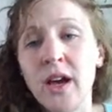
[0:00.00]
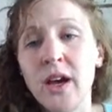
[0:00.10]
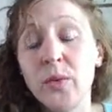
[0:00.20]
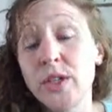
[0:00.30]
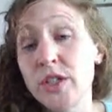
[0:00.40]

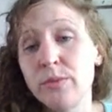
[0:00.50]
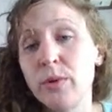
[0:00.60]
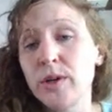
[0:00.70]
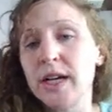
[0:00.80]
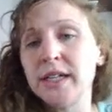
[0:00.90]
which is
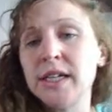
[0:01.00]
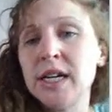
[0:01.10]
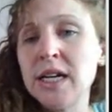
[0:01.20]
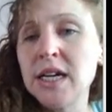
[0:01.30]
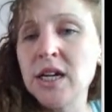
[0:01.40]
boron,
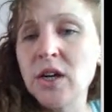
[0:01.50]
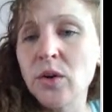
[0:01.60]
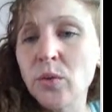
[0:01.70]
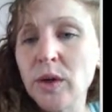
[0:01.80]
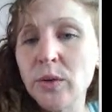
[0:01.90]

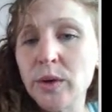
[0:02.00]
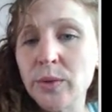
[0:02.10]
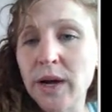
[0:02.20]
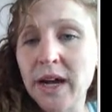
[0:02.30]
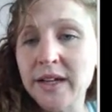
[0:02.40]
we would
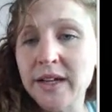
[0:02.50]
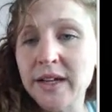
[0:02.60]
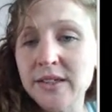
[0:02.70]
write